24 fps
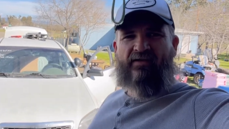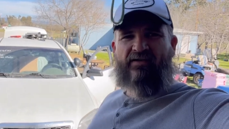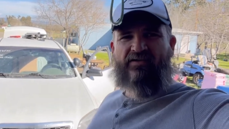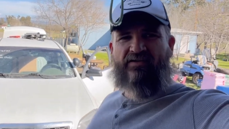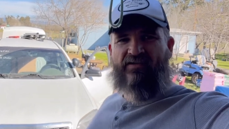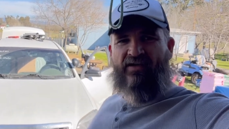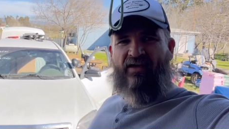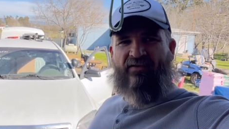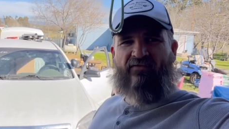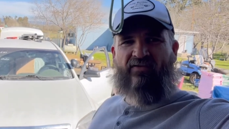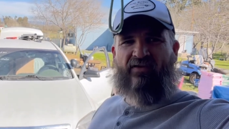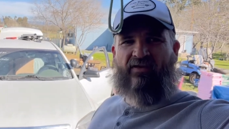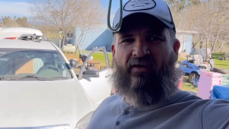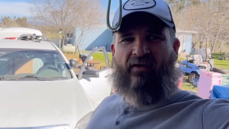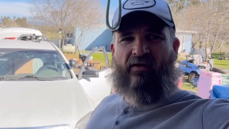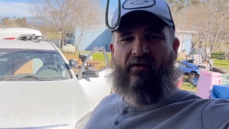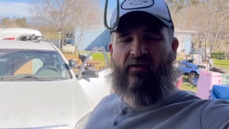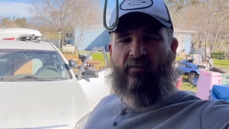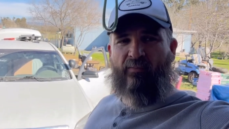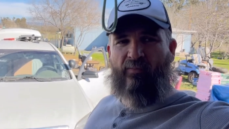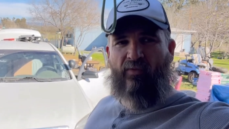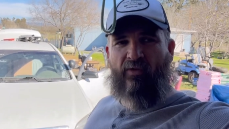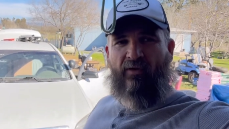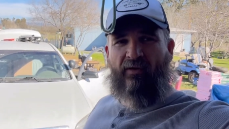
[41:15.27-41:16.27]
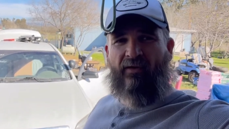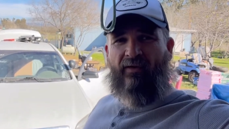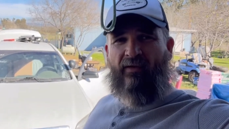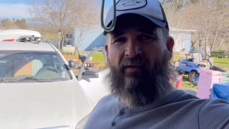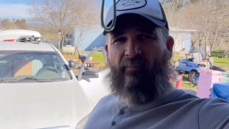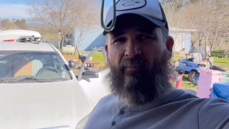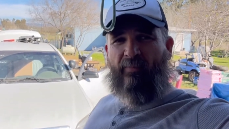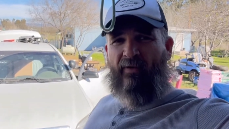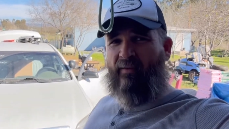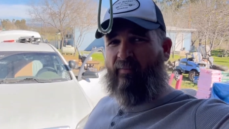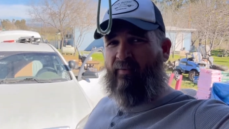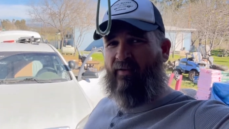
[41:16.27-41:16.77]
Chevy Caprice
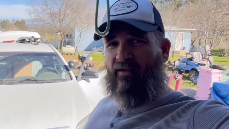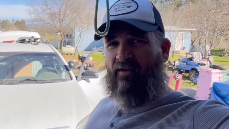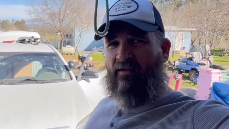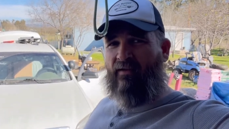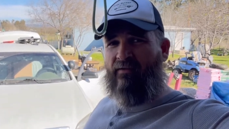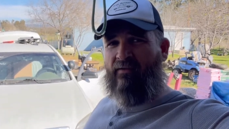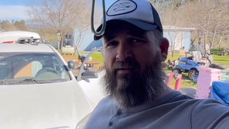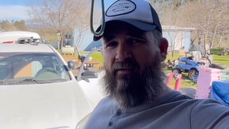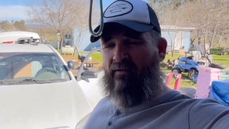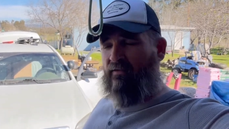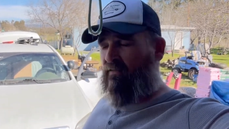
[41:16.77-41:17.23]
PV